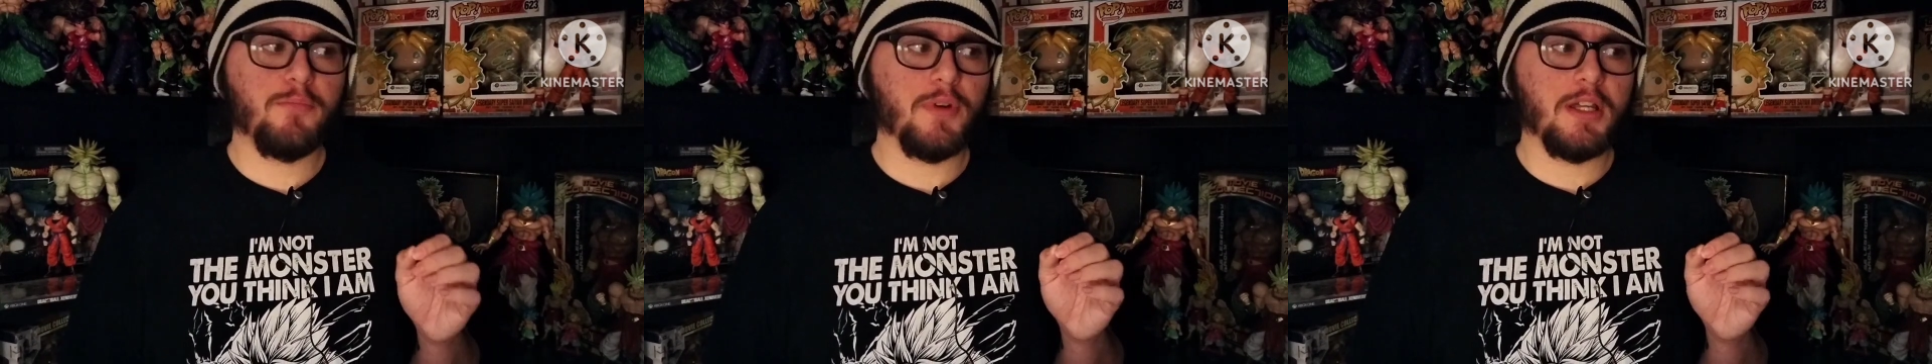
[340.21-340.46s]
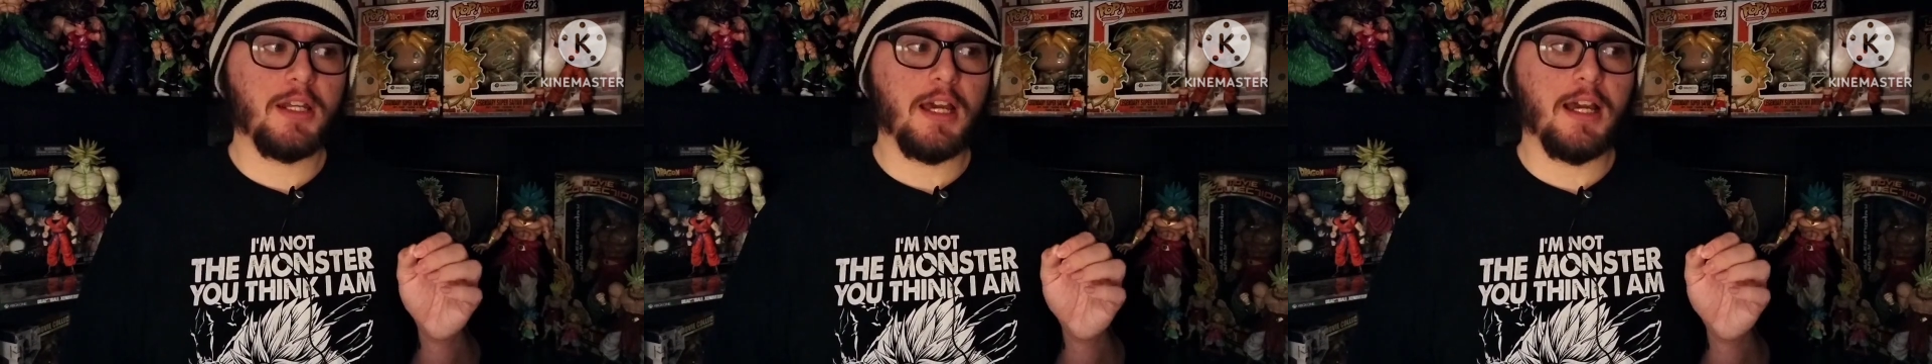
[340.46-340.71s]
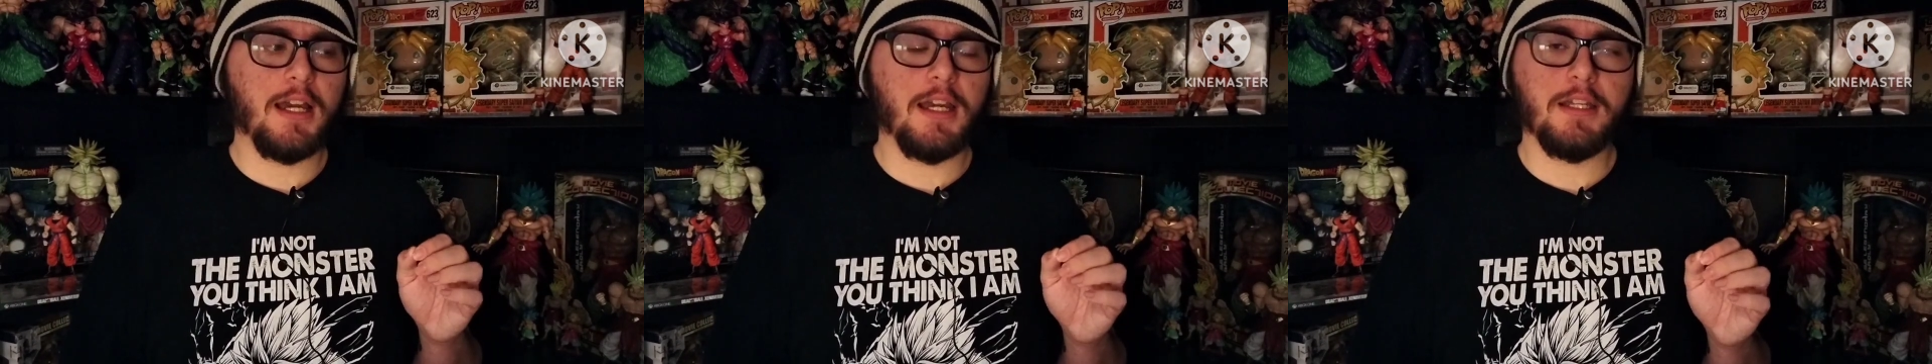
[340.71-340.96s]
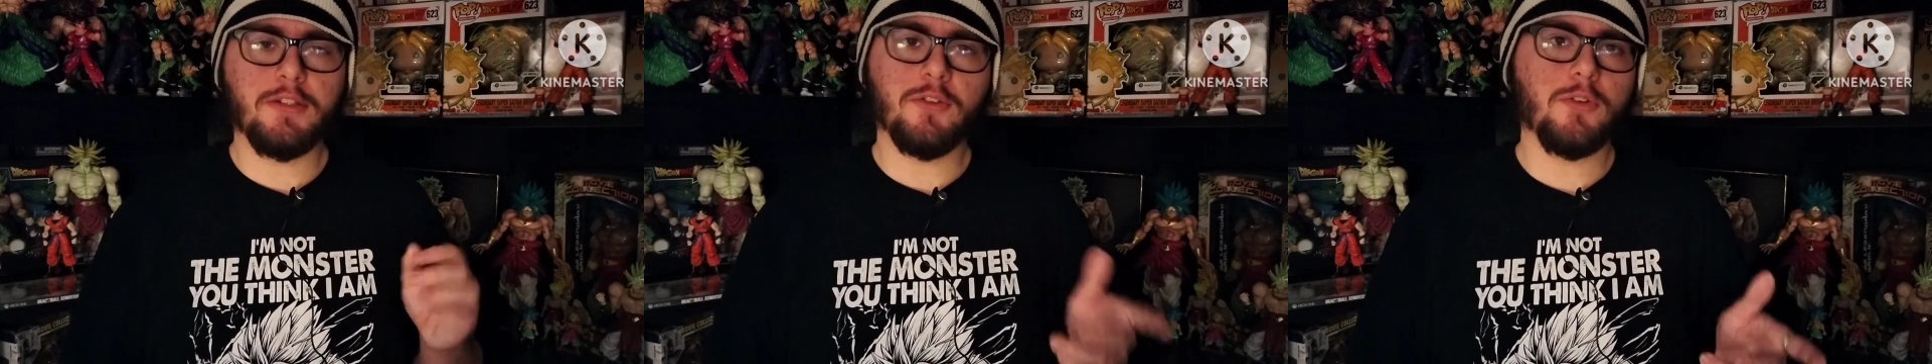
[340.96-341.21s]
but
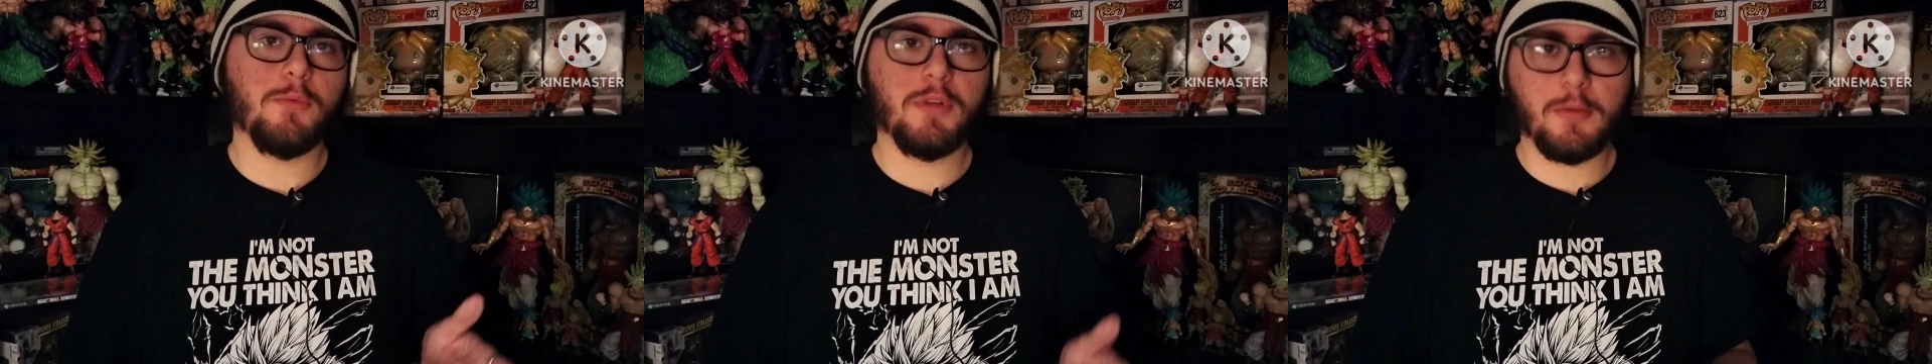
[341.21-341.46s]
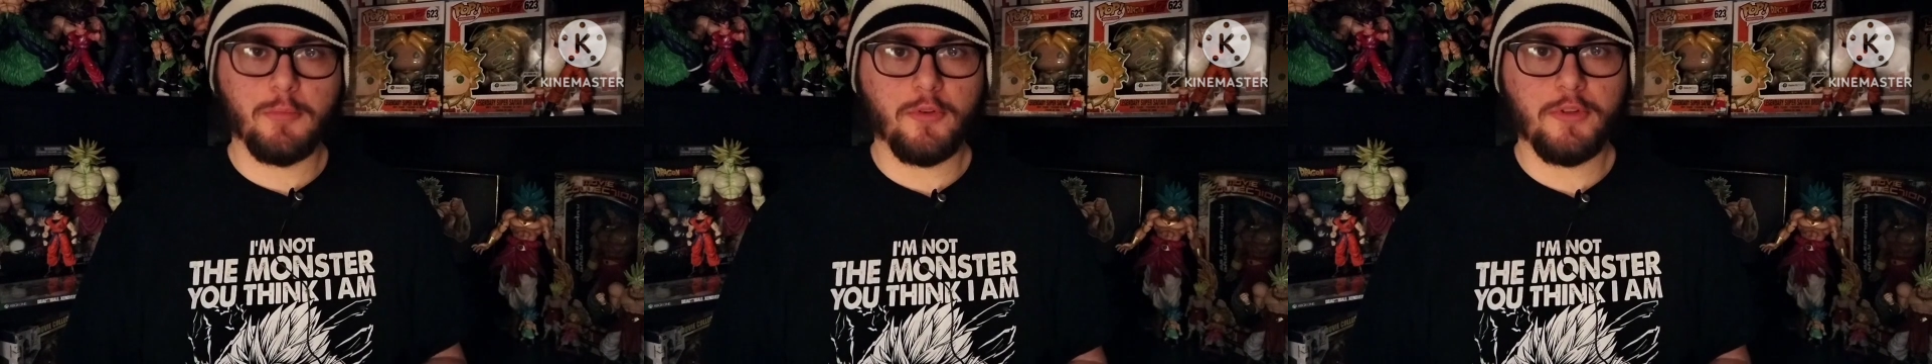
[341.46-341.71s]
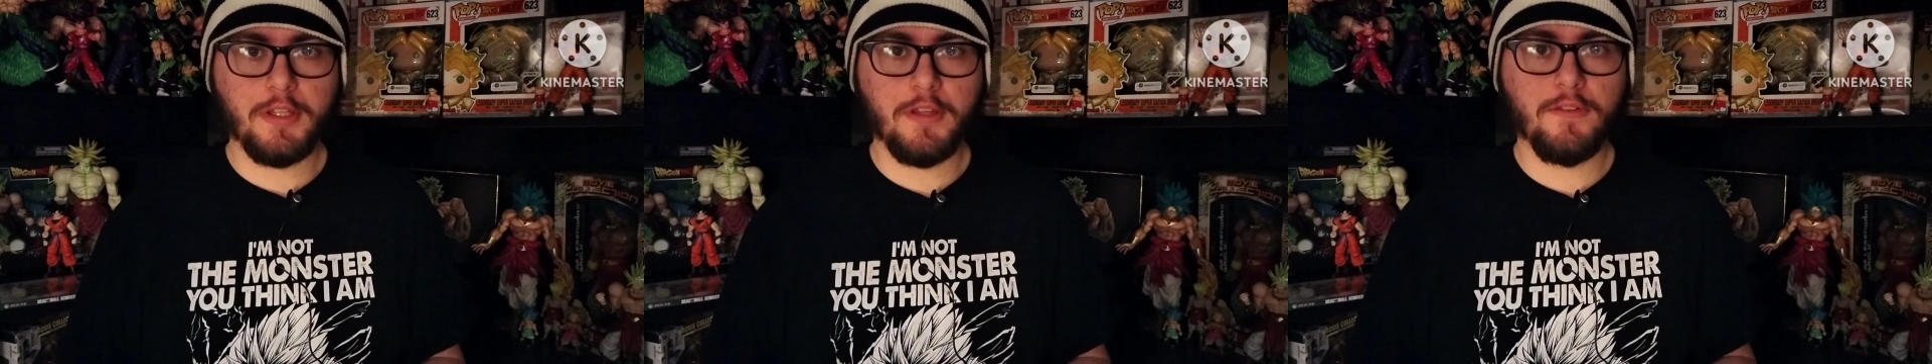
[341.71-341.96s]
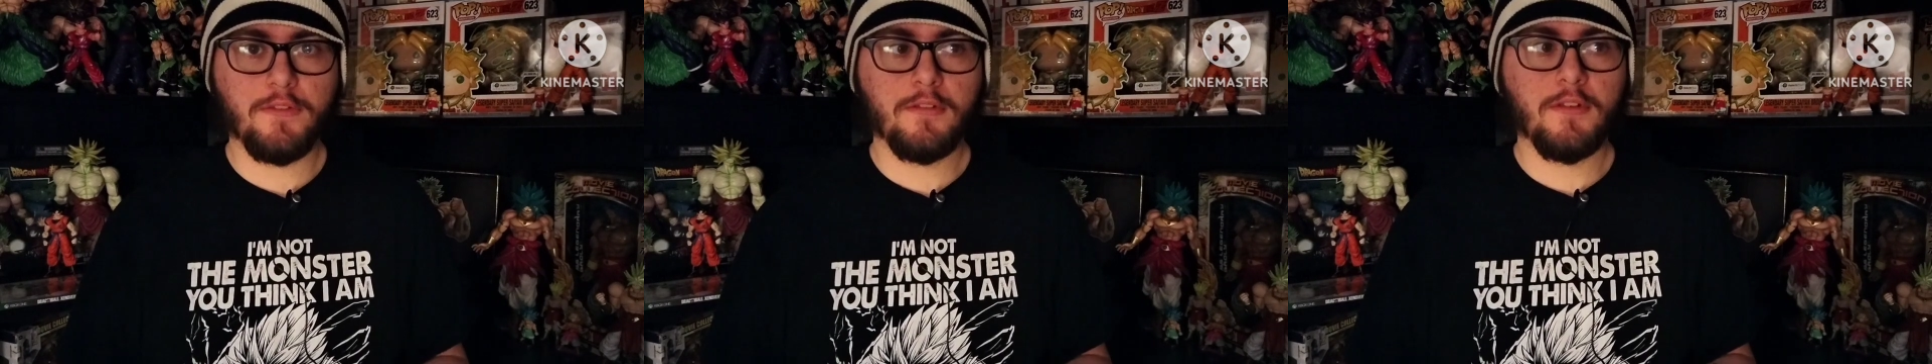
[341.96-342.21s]
I don't know where the Broly
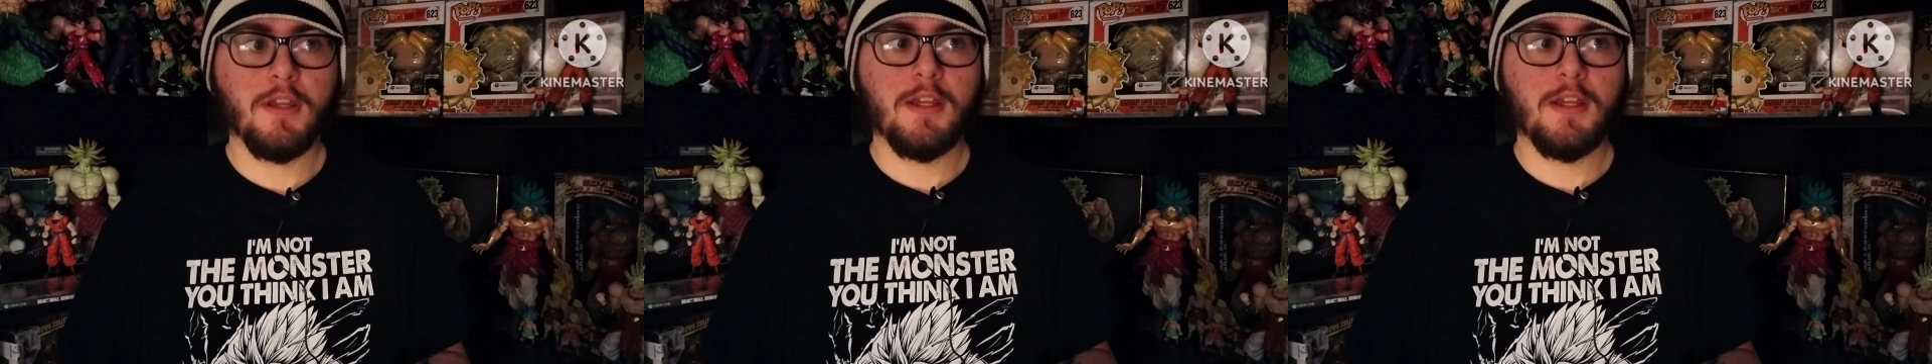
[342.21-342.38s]
is.